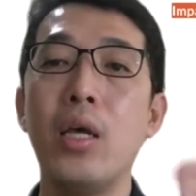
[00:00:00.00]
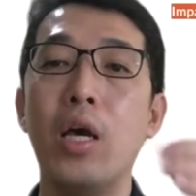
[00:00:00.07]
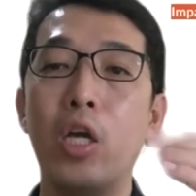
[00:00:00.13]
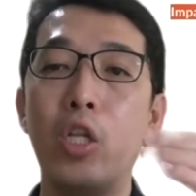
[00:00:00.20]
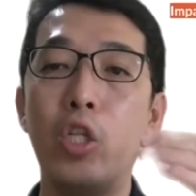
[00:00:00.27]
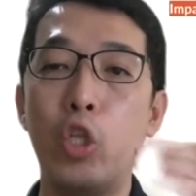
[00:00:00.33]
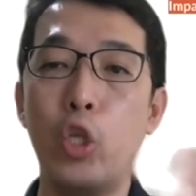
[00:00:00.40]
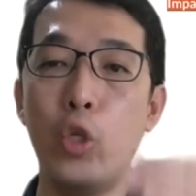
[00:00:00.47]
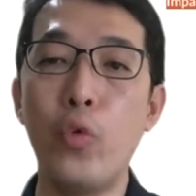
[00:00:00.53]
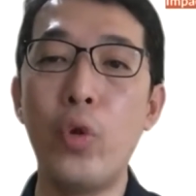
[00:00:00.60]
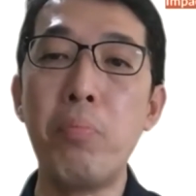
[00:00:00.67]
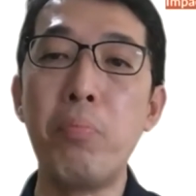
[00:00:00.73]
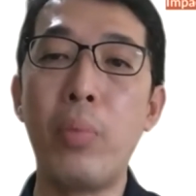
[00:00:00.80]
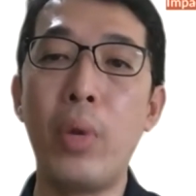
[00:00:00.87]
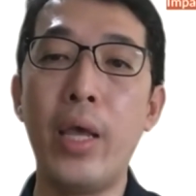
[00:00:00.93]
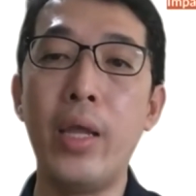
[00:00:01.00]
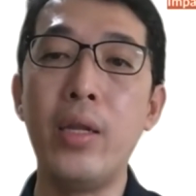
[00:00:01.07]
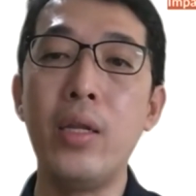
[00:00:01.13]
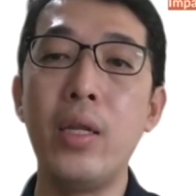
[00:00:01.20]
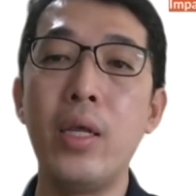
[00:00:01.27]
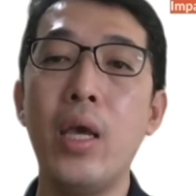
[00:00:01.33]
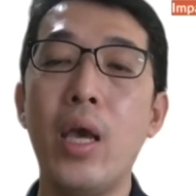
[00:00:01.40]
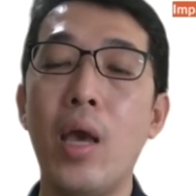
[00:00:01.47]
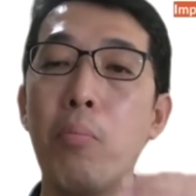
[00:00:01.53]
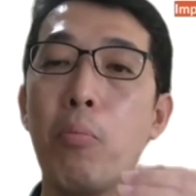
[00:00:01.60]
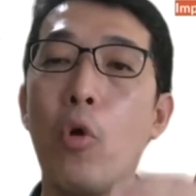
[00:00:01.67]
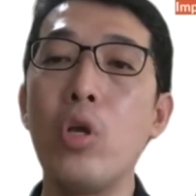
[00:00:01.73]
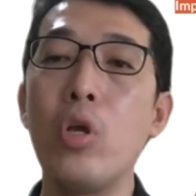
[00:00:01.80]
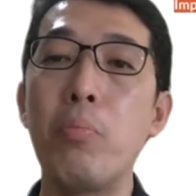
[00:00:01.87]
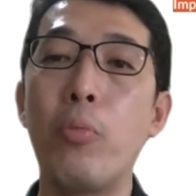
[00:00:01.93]
a during plan, and
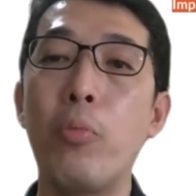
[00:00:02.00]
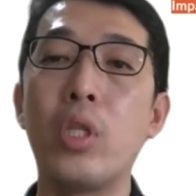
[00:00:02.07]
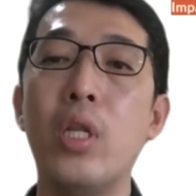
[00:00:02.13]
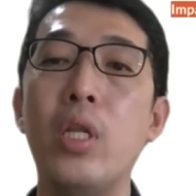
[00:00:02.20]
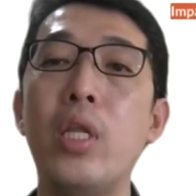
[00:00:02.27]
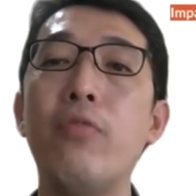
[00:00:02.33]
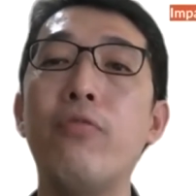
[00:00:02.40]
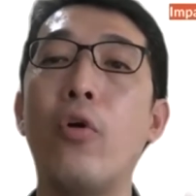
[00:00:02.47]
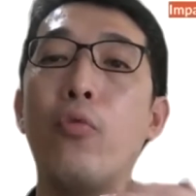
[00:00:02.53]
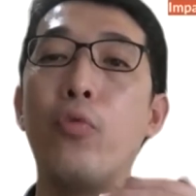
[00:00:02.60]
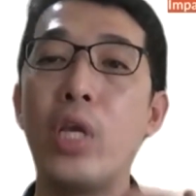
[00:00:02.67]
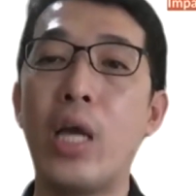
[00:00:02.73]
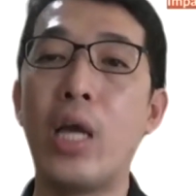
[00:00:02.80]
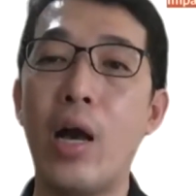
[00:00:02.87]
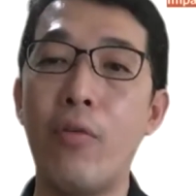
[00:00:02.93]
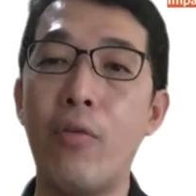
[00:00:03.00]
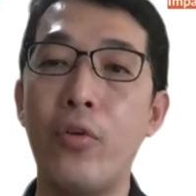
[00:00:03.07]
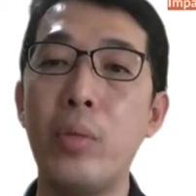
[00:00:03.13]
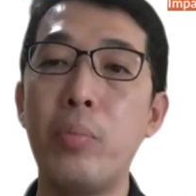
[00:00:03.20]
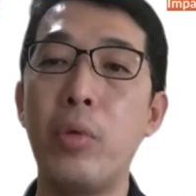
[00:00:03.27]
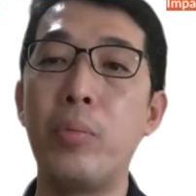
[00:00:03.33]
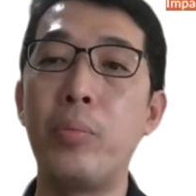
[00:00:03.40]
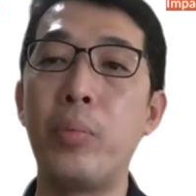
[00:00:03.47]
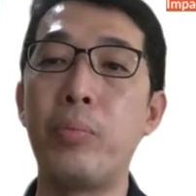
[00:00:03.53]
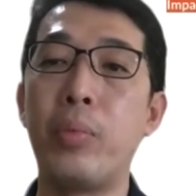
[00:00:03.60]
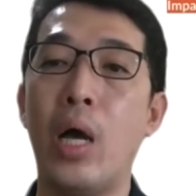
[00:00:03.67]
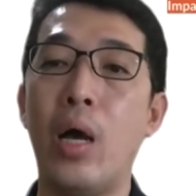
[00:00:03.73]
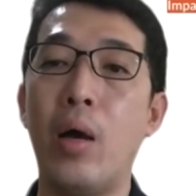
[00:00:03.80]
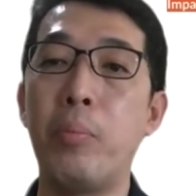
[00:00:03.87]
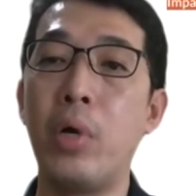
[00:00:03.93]
more importantly, for recovery
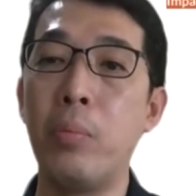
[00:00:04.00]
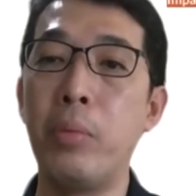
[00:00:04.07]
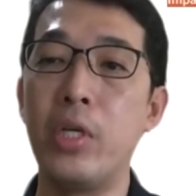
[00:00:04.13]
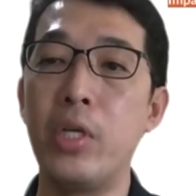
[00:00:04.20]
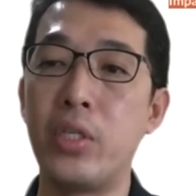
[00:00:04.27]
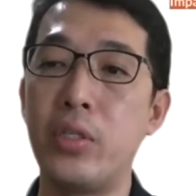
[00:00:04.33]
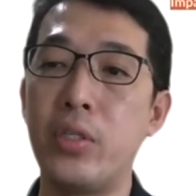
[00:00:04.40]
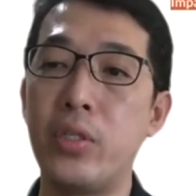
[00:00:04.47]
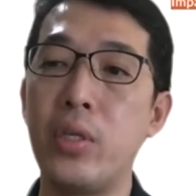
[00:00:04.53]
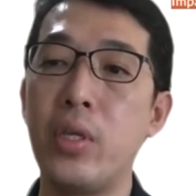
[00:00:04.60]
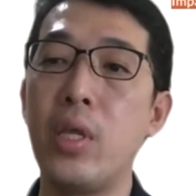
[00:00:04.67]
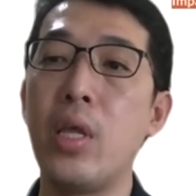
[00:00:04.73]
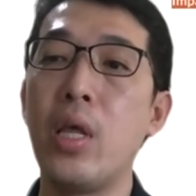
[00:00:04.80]
purposes?